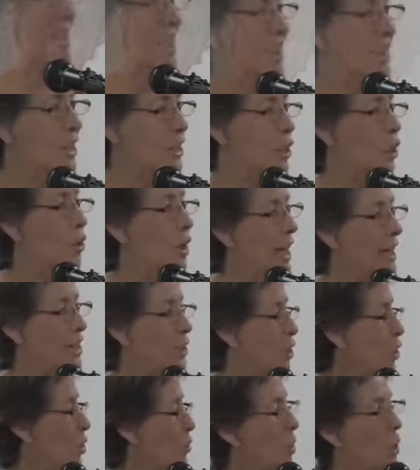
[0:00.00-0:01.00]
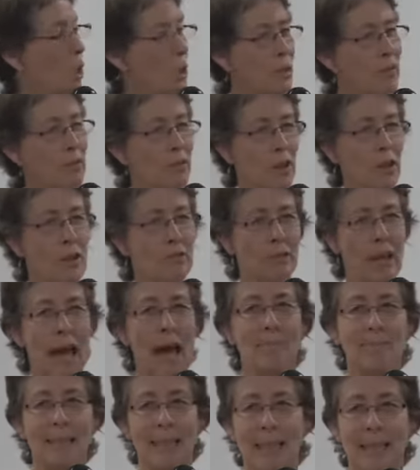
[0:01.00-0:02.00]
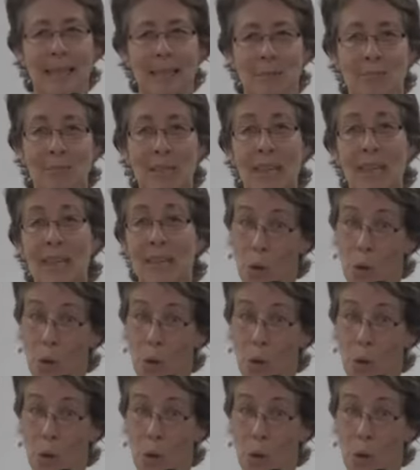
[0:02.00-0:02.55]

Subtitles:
In the dog-eat-dog world of capitalism,